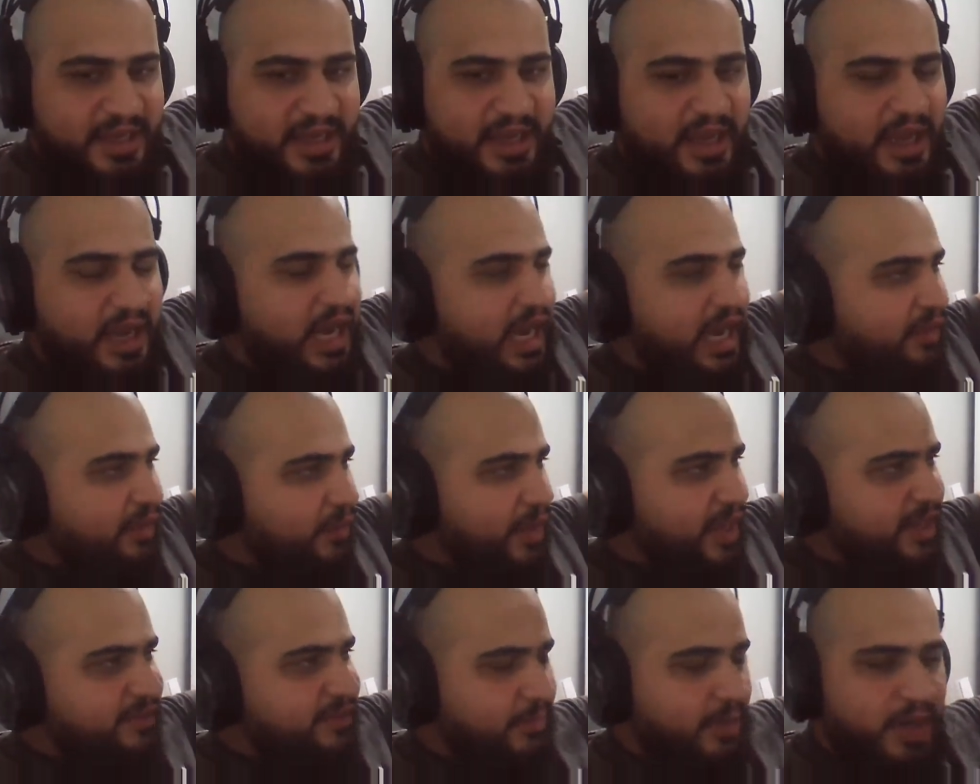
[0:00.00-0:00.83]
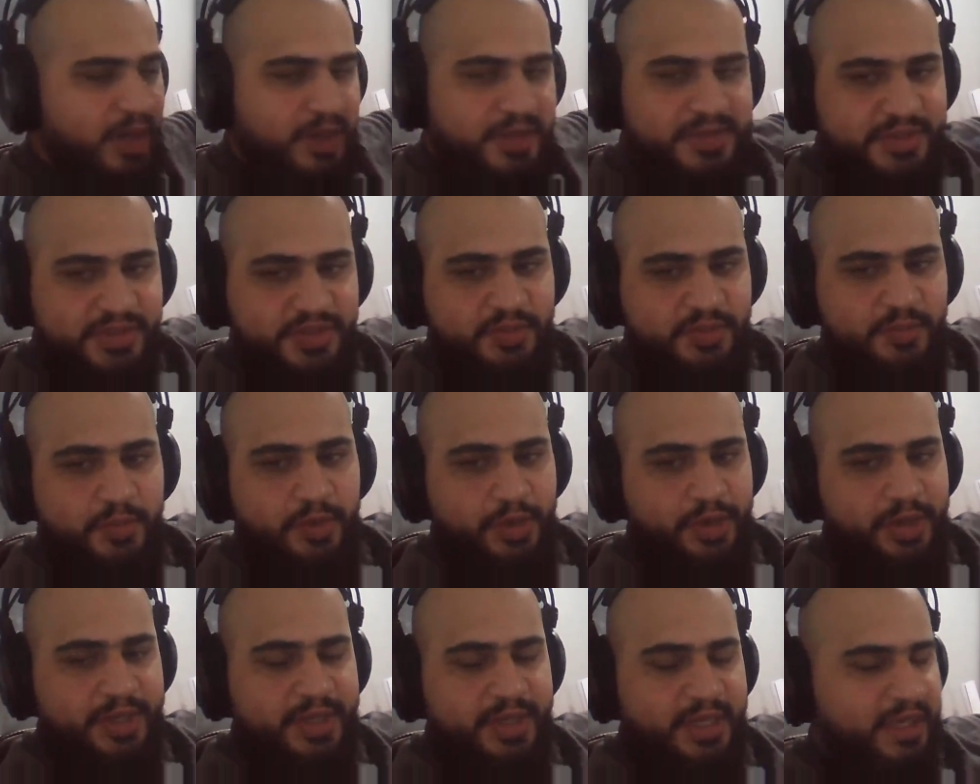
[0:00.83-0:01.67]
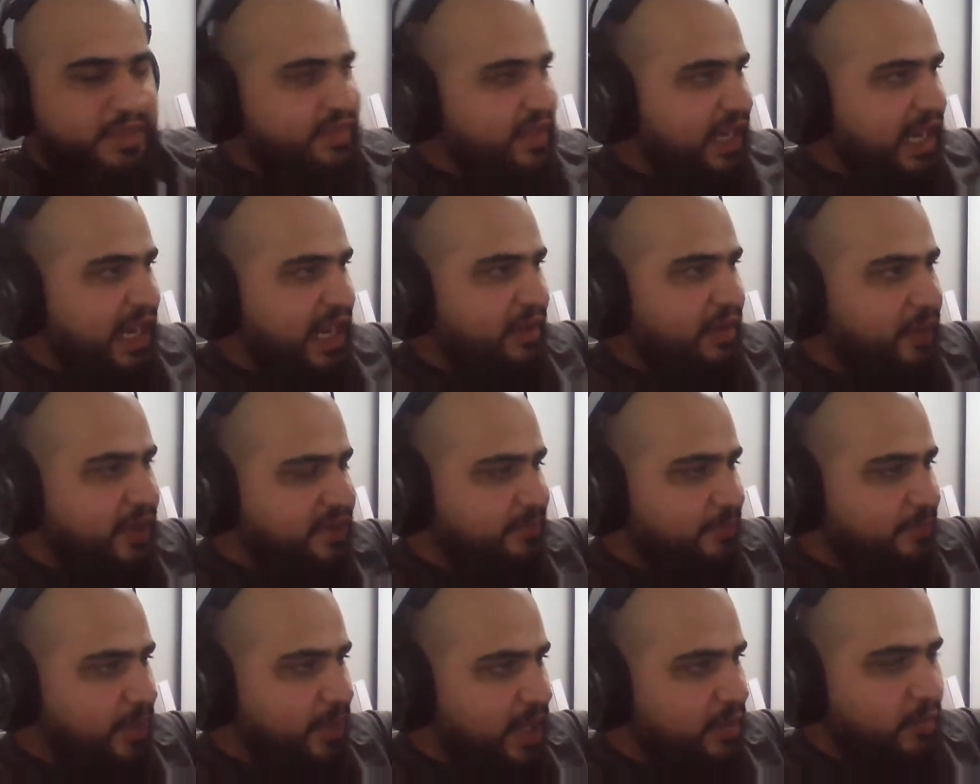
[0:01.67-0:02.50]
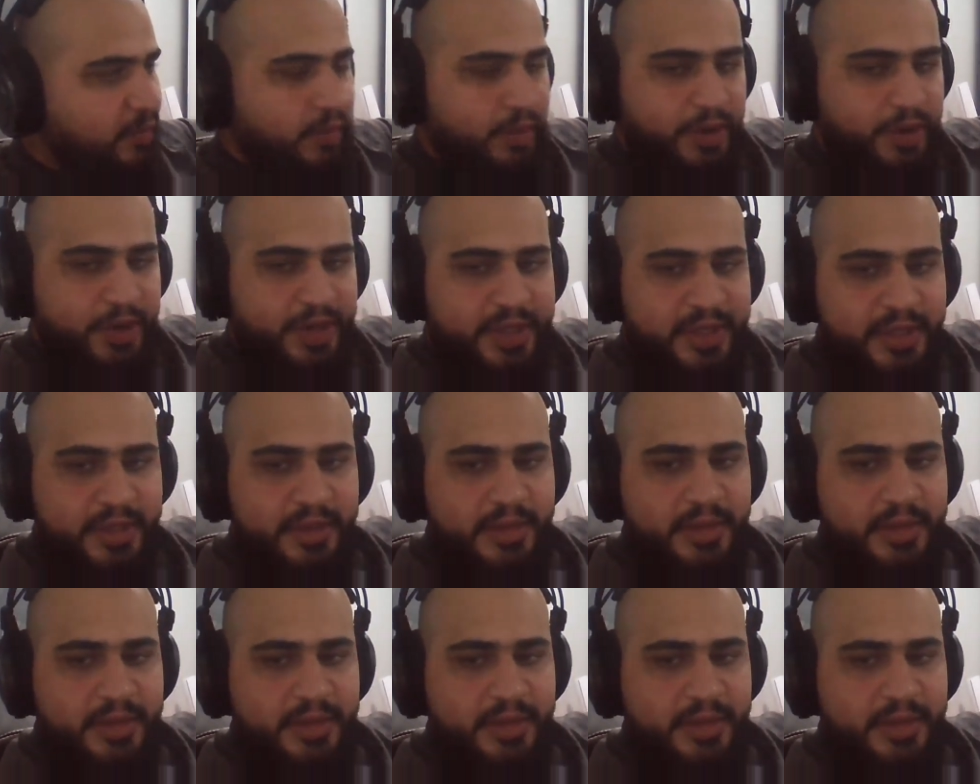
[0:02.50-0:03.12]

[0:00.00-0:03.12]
I read Martin's work, and then I read my work,